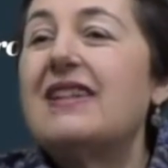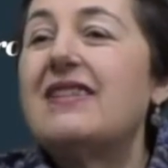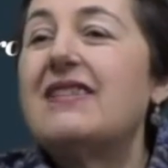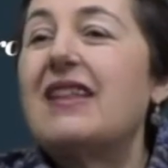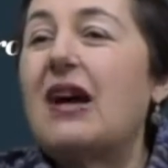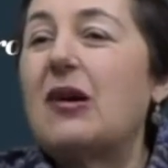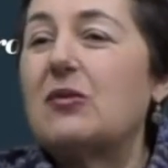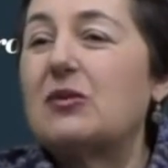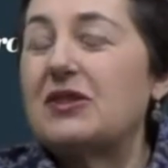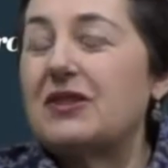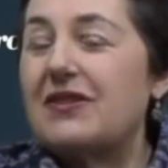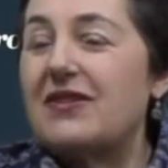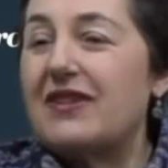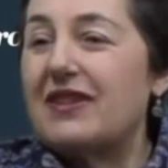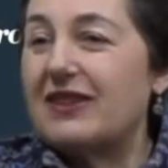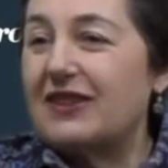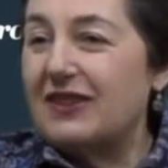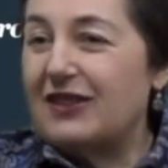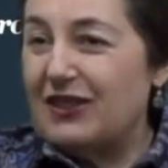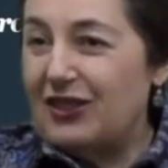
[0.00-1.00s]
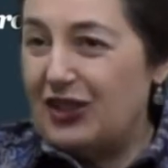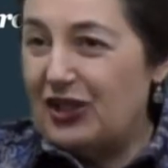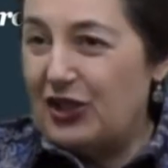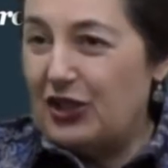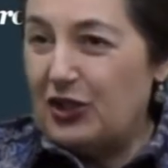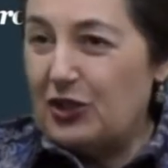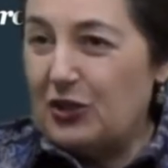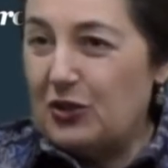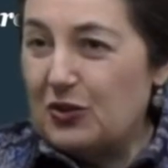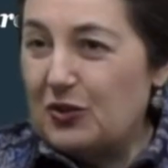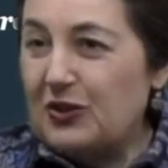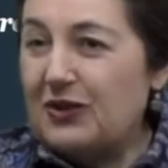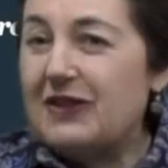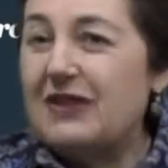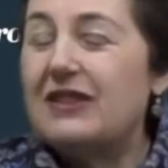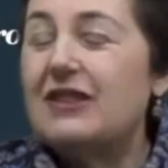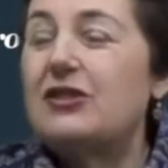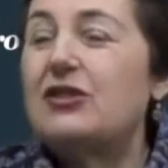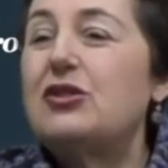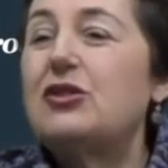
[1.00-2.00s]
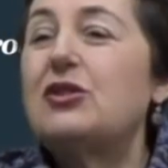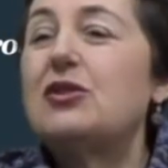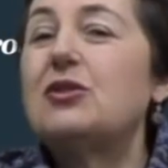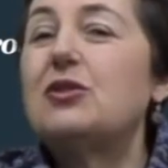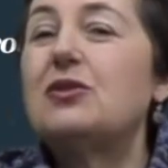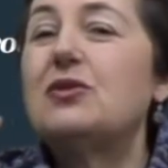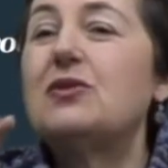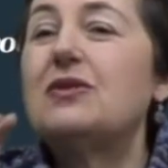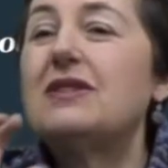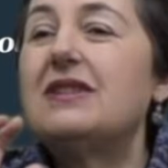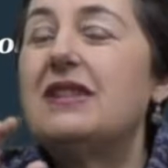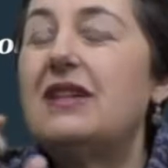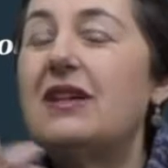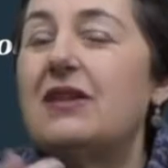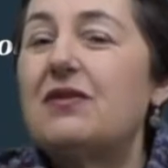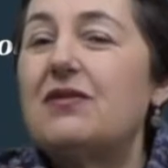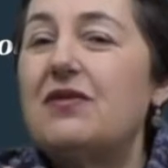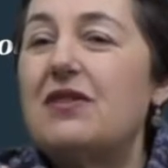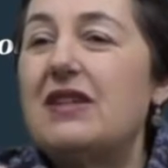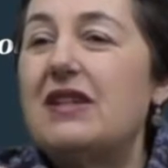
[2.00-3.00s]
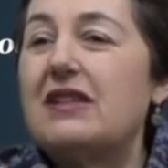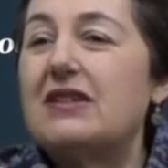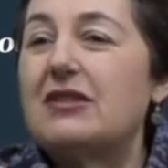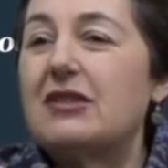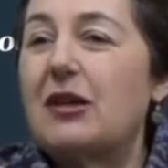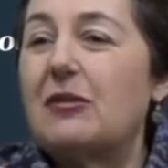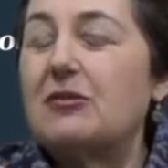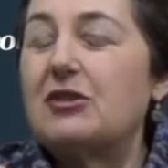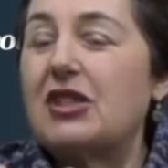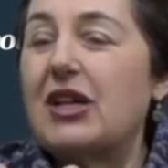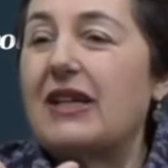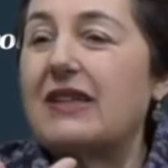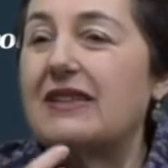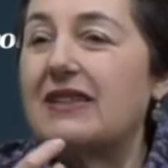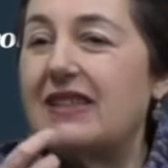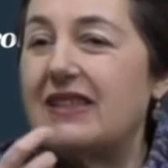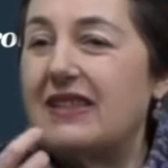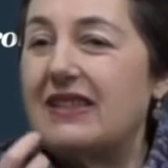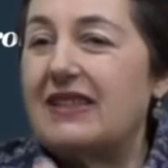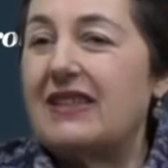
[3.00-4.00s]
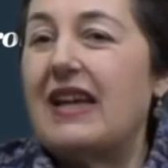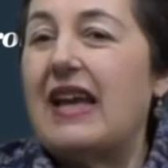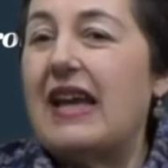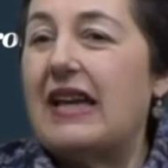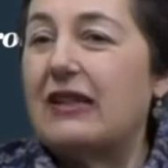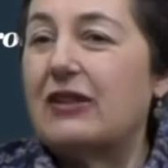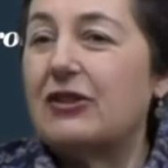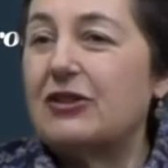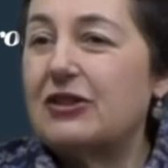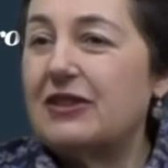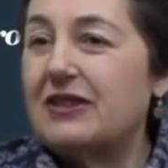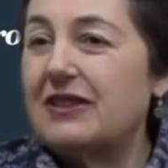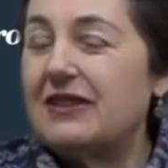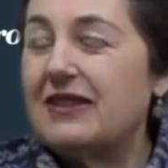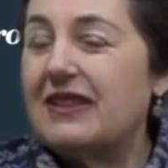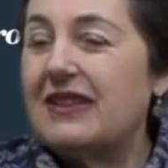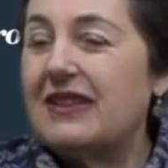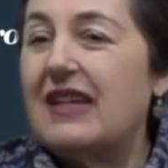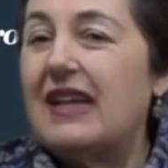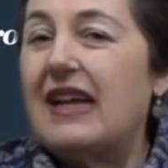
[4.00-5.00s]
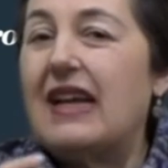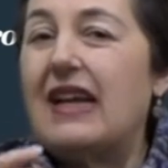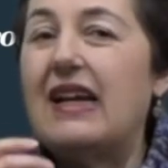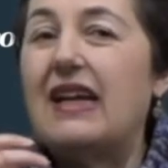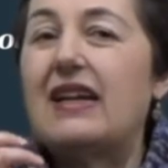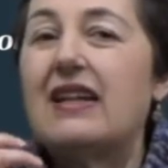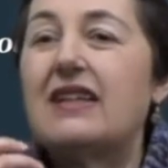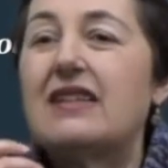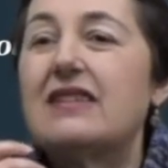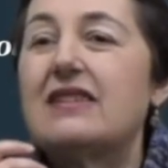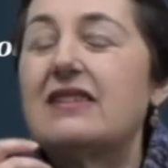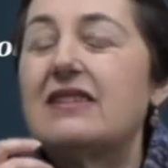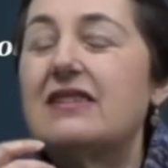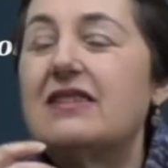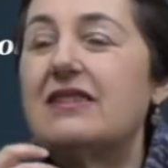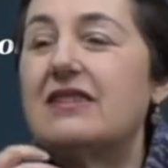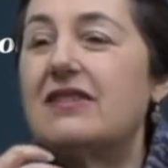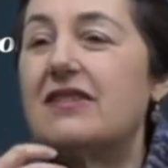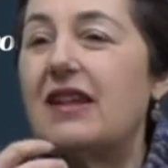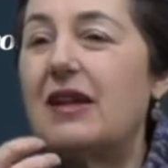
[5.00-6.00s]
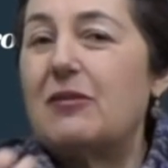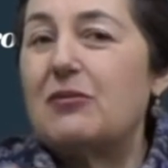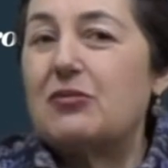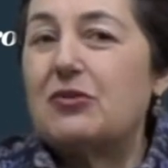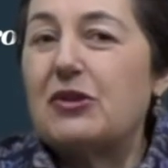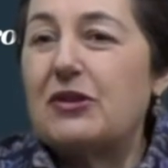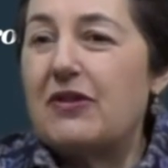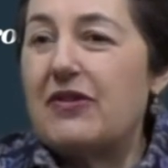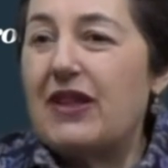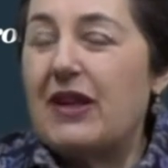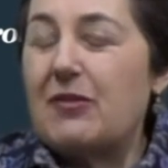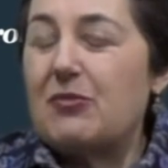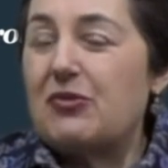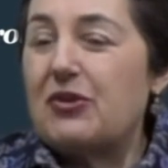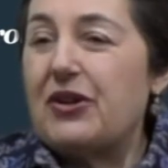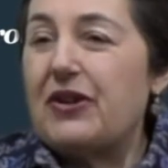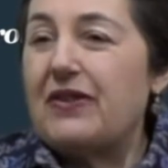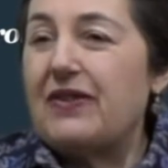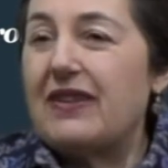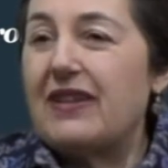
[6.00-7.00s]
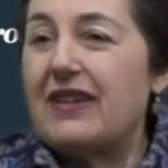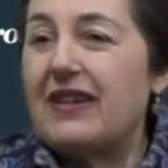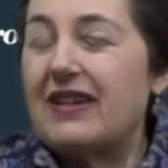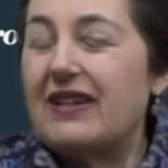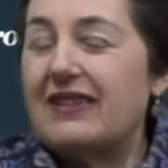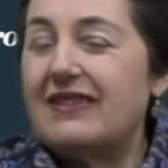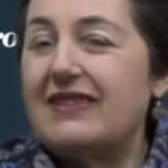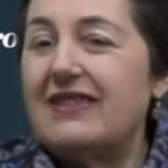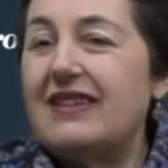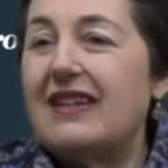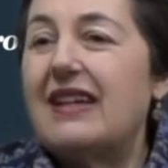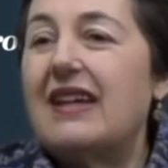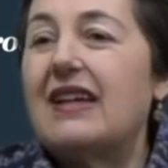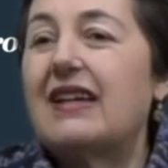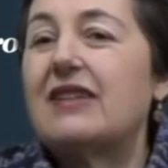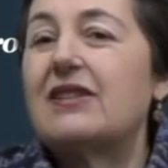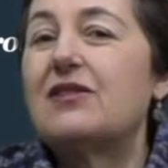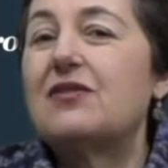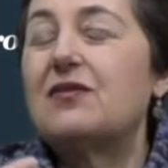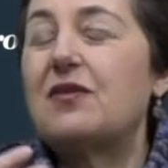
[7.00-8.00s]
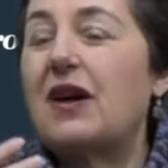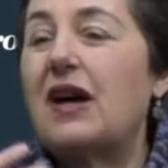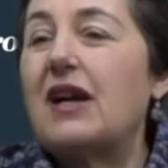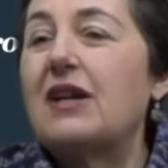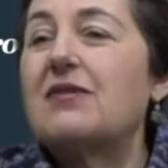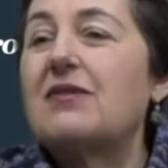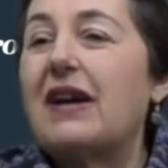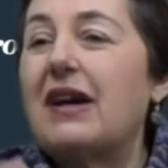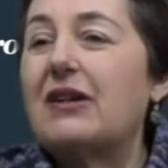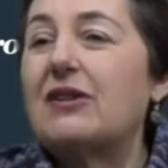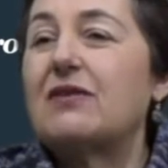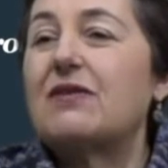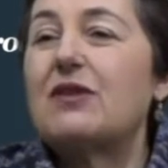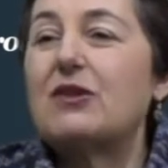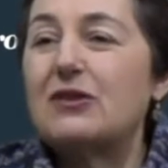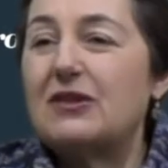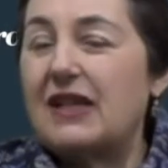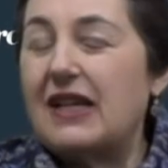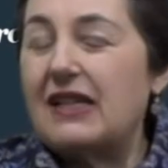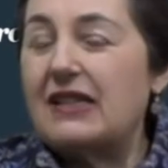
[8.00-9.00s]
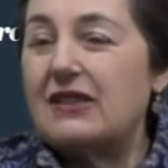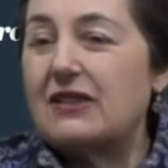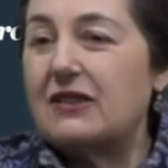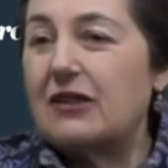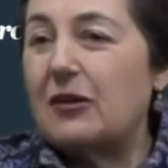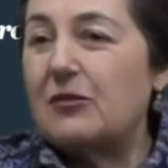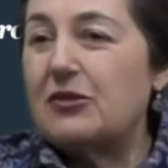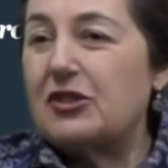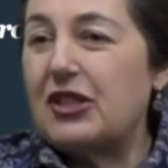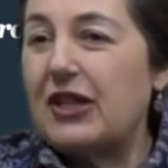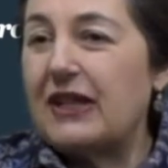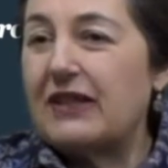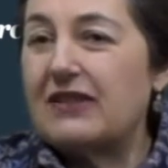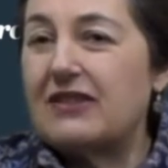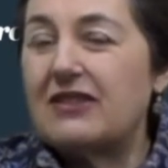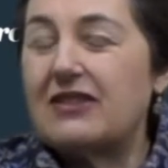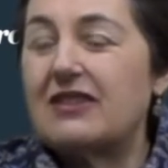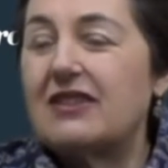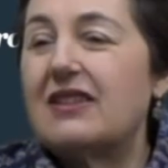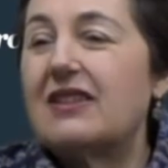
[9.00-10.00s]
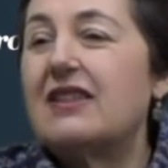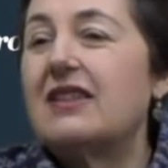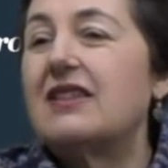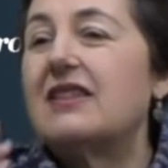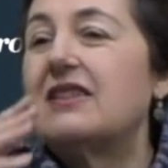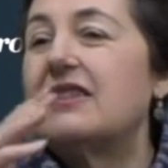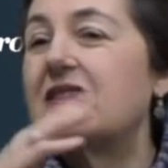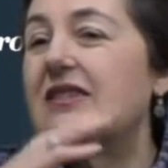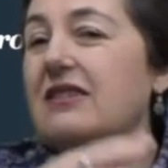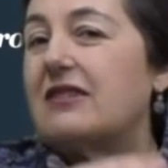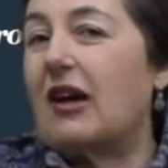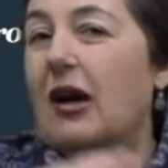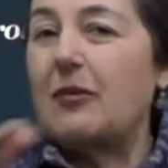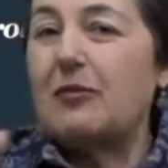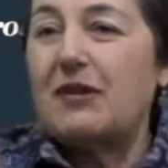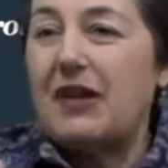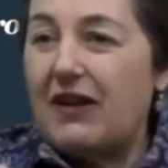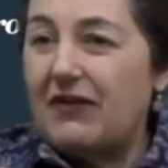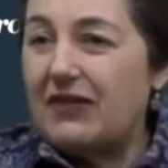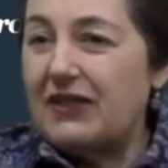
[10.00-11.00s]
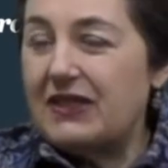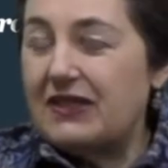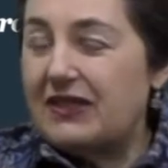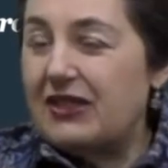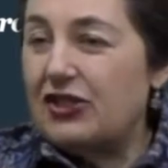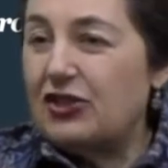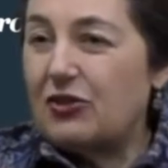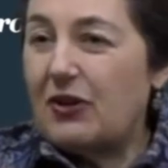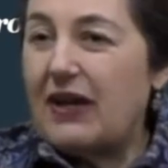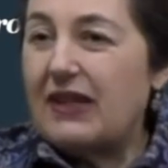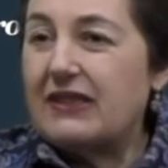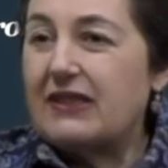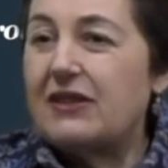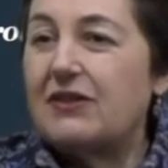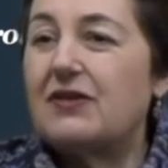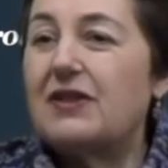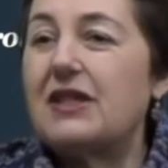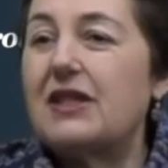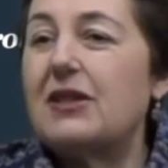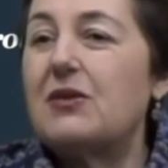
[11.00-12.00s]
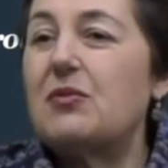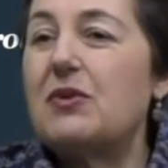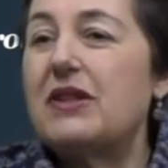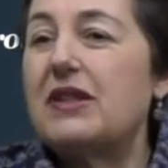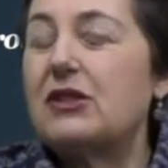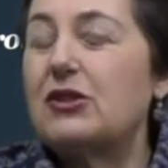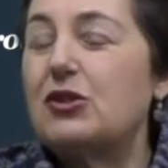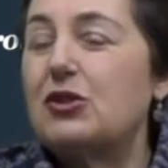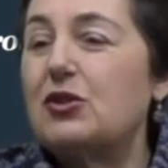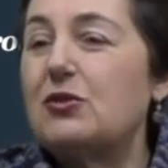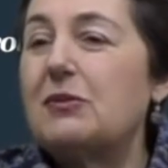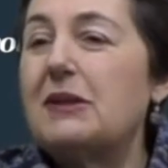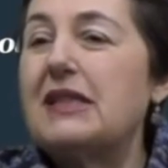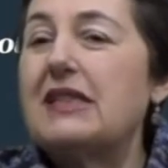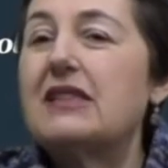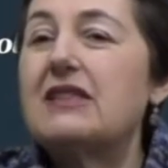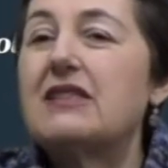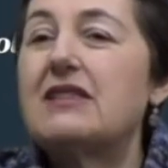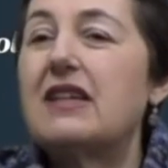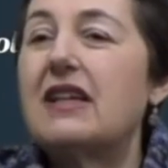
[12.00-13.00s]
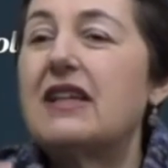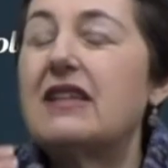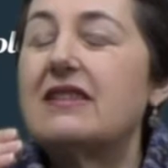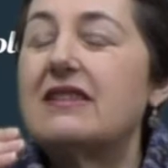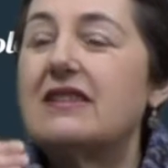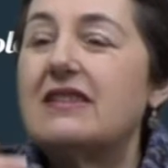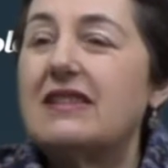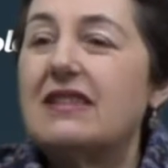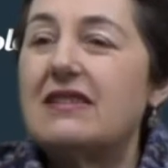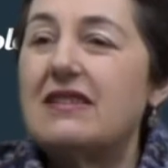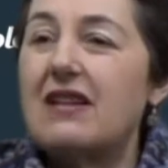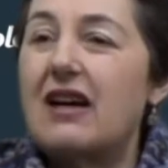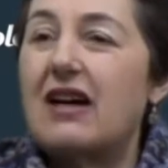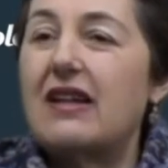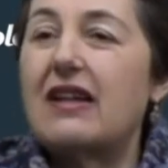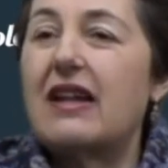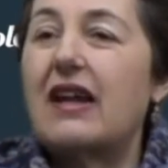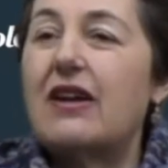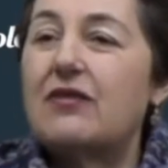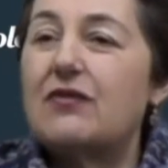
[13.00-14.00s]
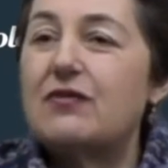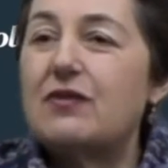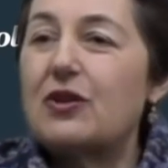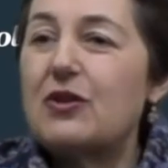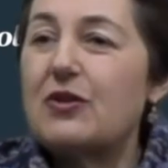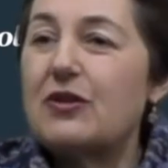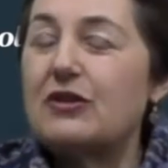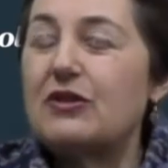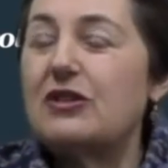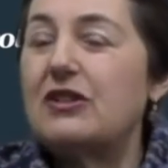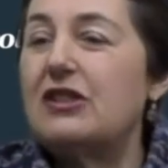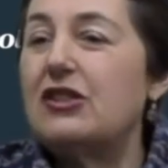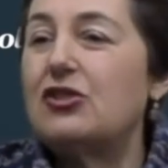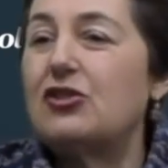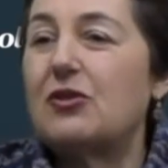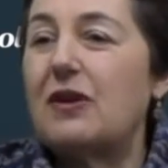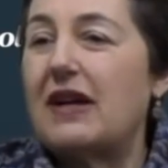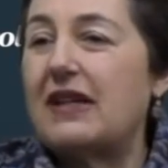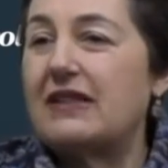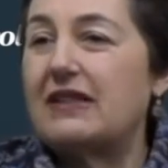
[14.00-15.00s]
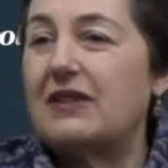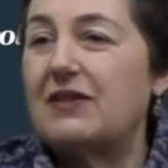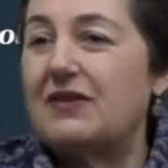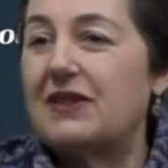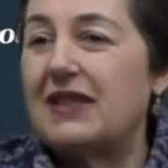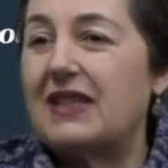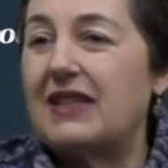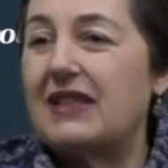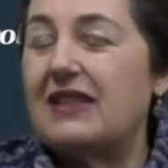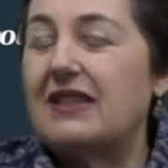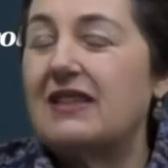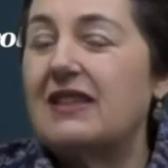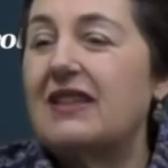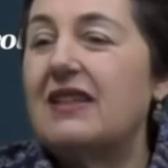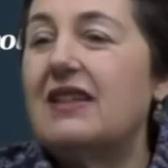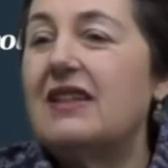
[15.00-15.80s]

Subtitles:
That was the cue to give the subject the inhaler, and they breathed it in, and 5 out of those 8 subjects stopped having seizure activity within 2 minutes and did not have further seizure activity